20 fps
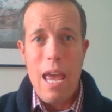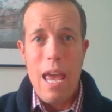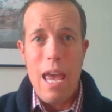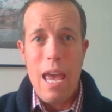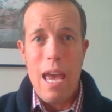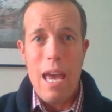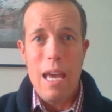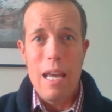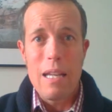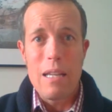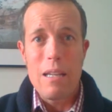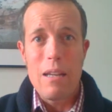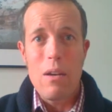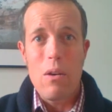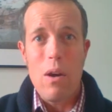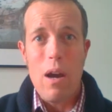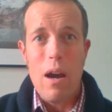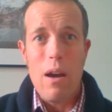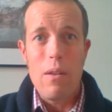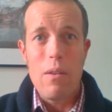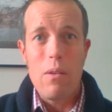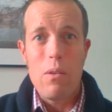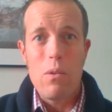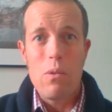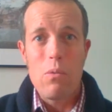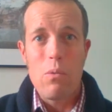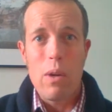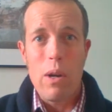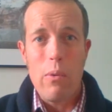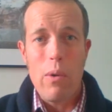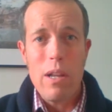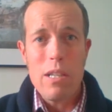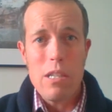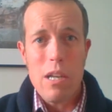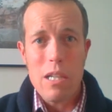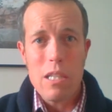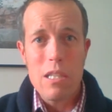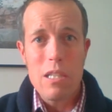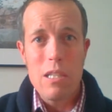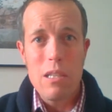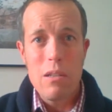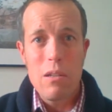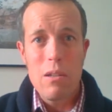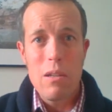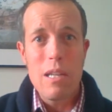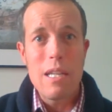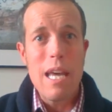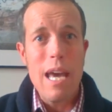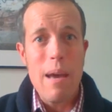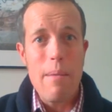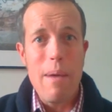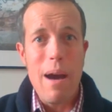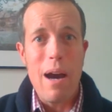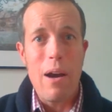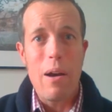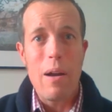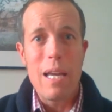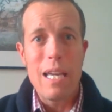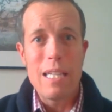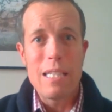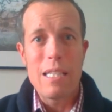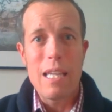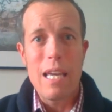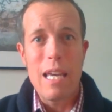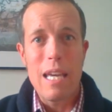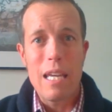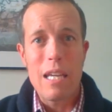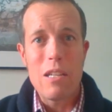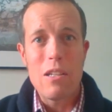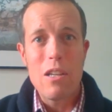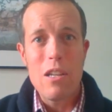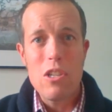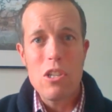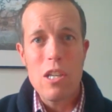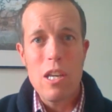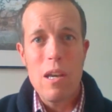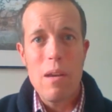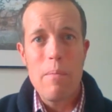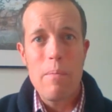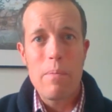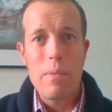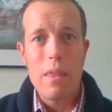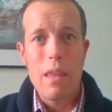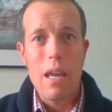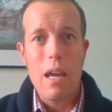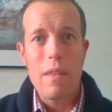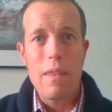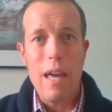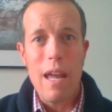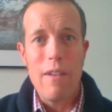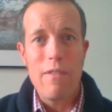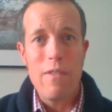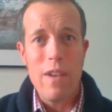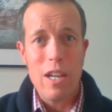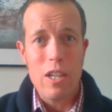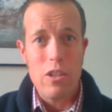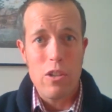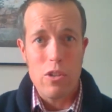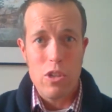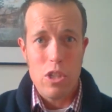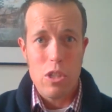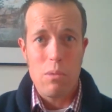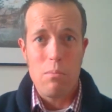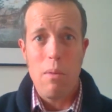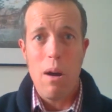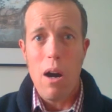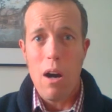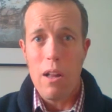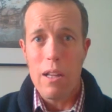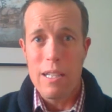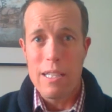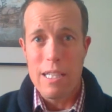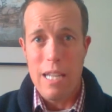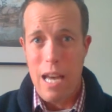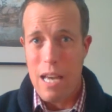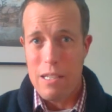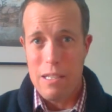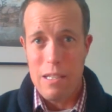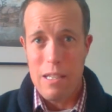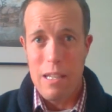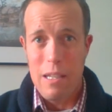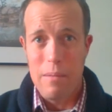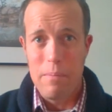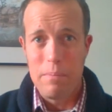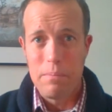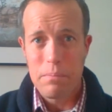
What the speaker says: And what I want to talk to you today about is a condition that affects your small intestine.